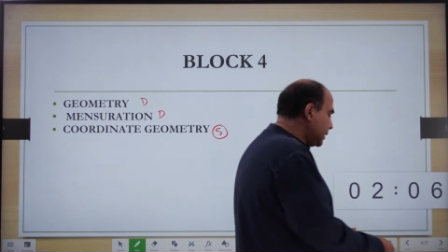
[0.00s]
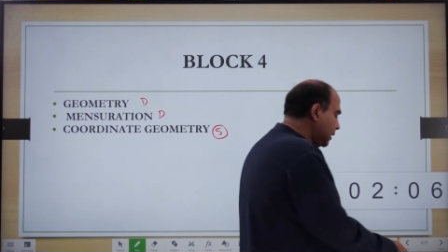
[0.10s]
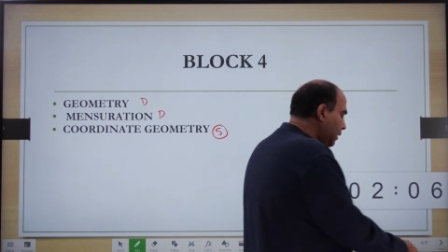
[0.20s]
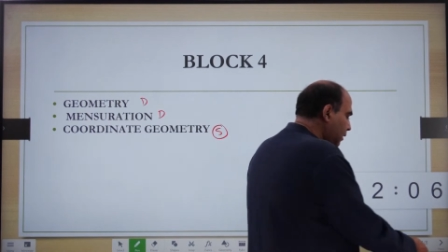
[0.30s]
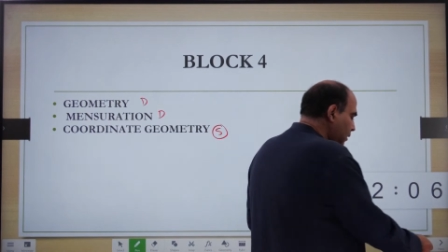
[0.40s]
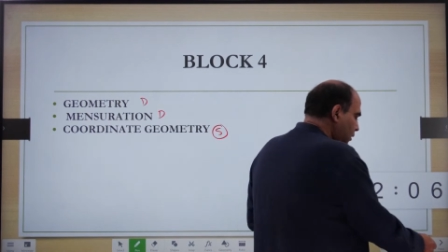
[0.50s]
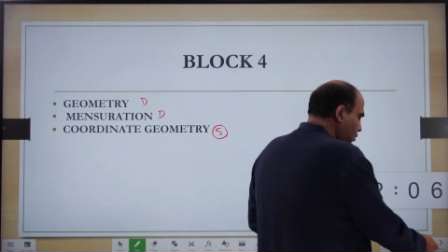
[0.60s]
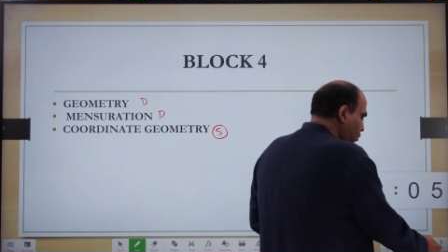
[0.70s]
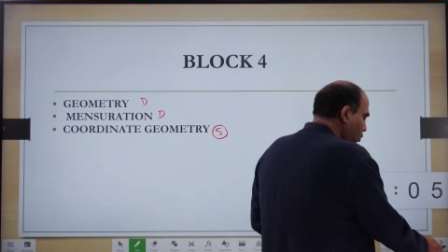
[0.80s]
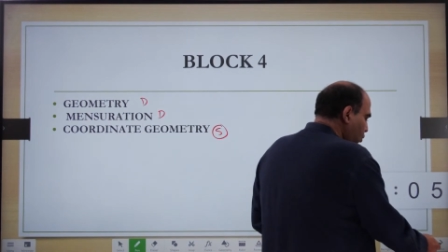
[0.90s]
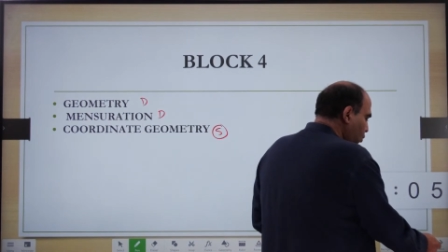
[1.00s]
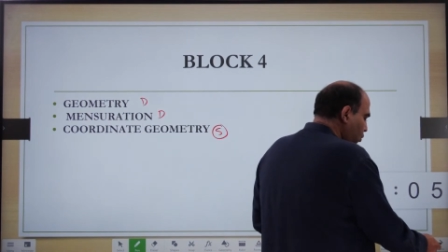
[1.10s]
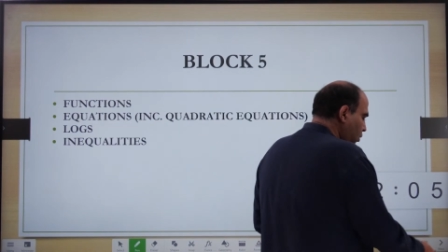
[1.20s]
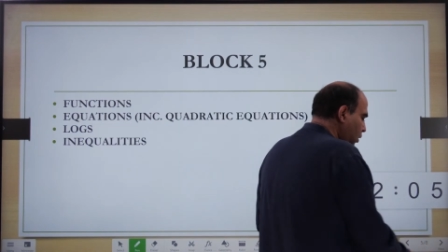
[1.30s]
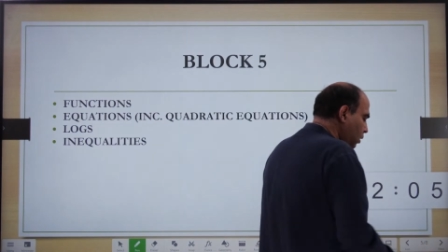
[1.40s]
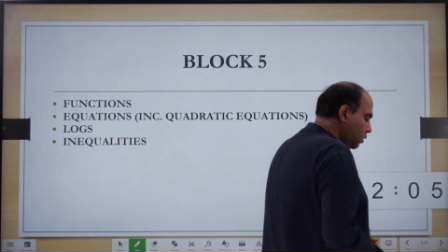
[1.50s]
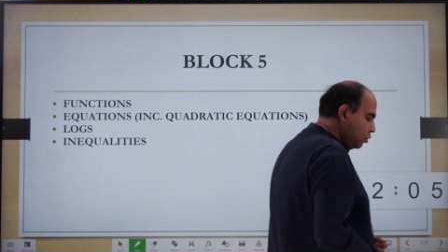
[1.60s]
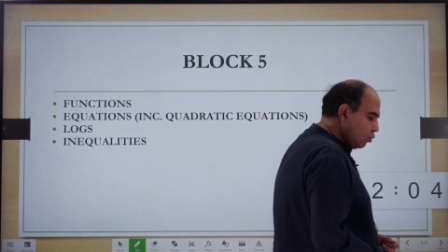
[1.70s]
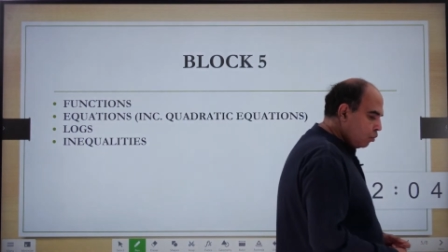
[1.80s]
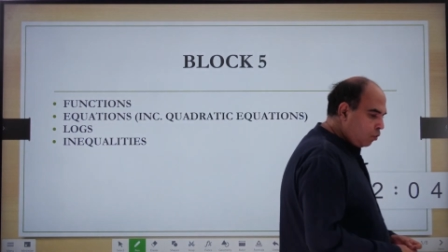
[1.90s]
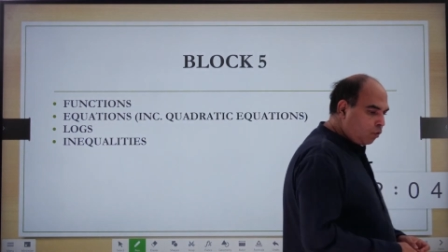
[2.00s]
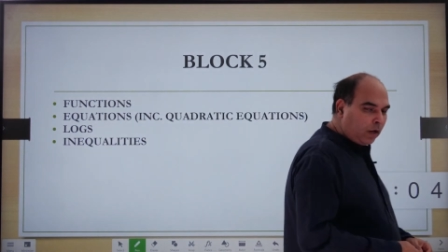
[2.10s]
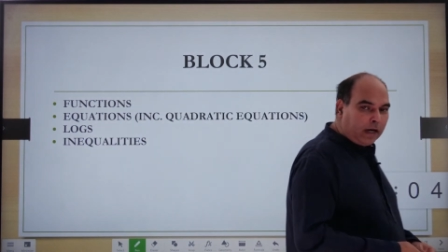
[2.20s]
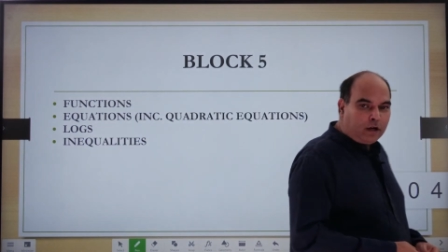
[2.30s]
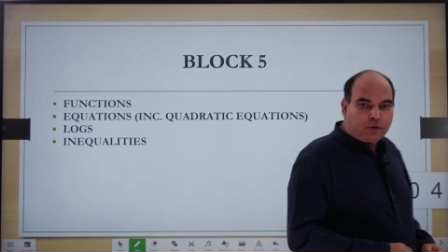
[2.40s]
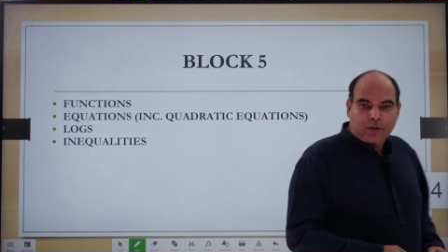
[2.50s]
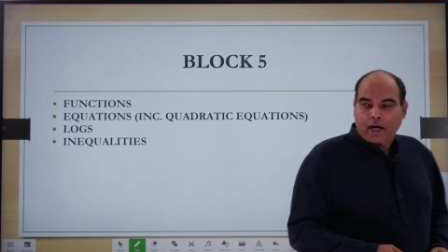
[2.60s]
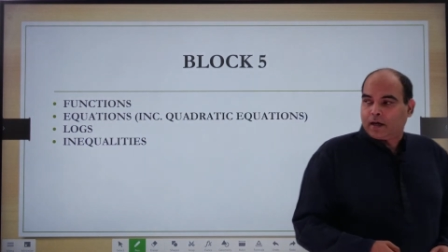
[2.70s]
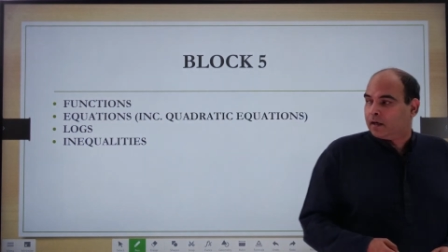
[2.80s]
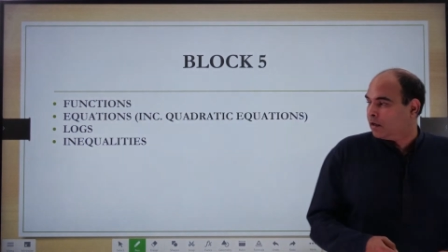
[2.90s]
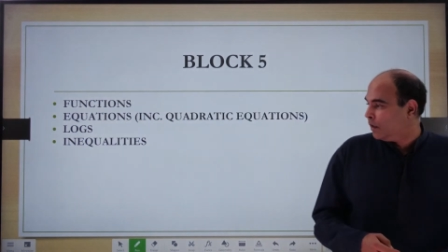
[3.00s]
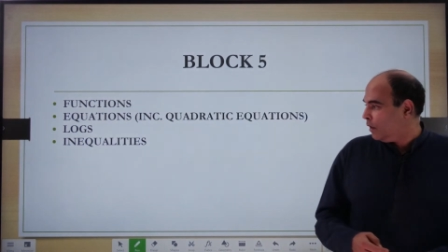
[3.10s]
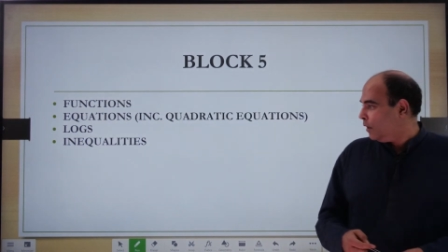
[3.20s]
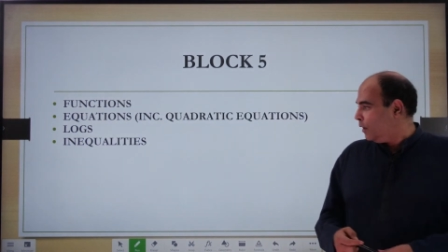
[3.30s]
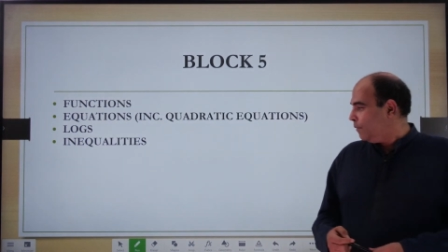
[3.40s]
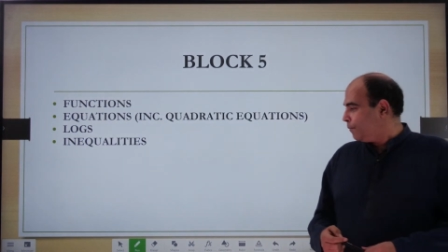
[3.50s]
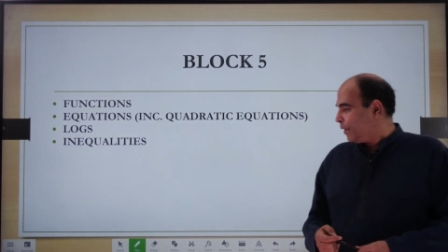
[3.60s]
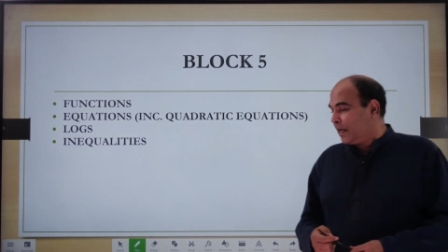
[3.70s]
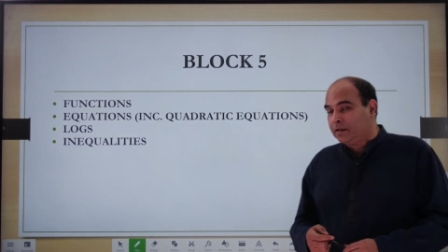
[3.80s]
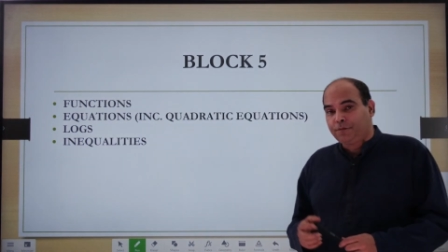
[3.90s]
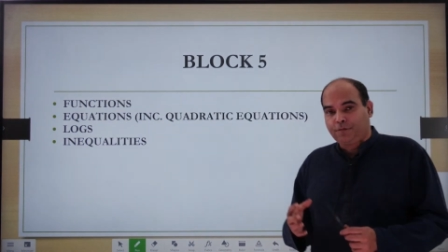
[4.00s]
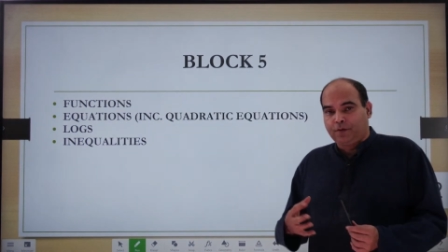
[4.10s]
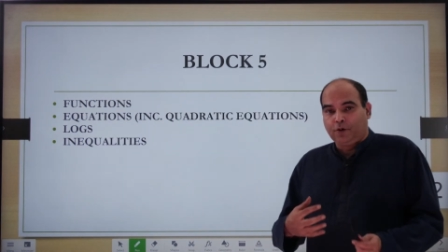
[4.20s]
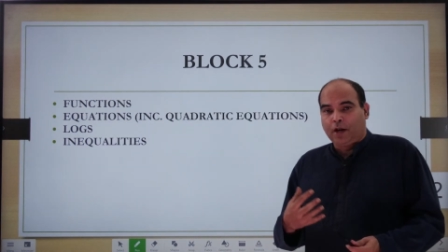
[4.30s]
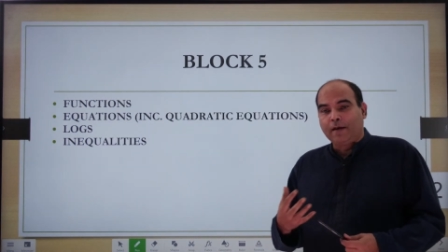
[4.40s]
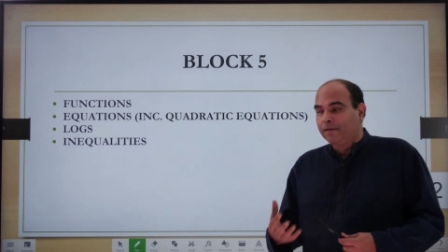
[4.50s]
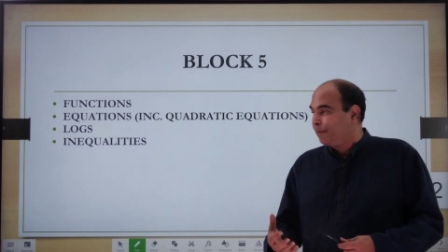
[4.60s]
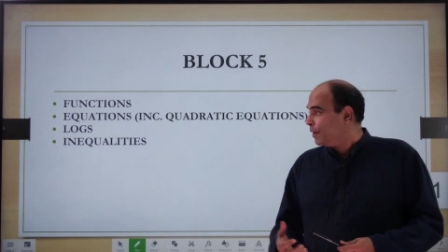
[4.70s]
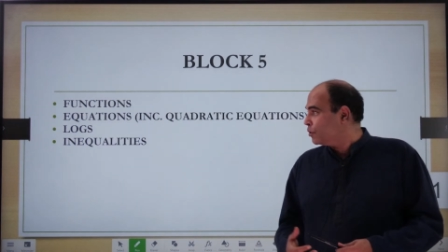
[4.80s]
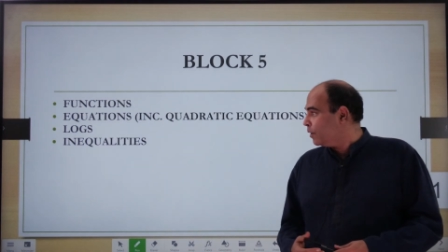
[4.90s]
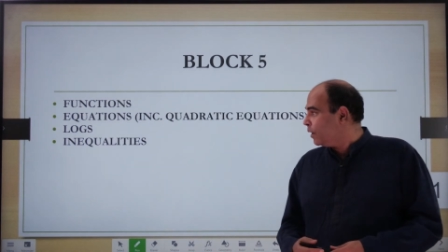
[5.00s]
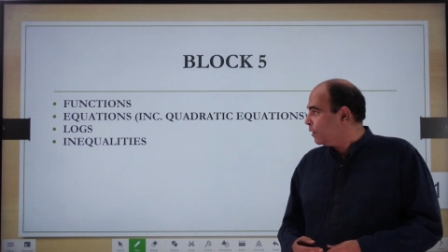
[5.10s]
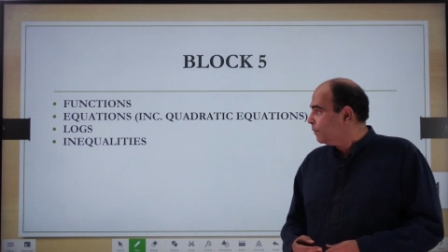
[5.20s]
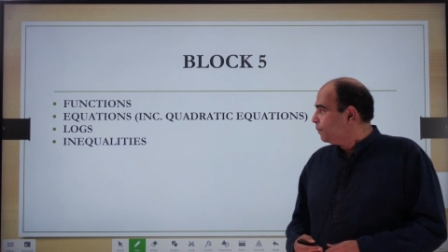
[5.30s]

that's it. Don't do, don't, don't get into that uh, as if your life depends on it.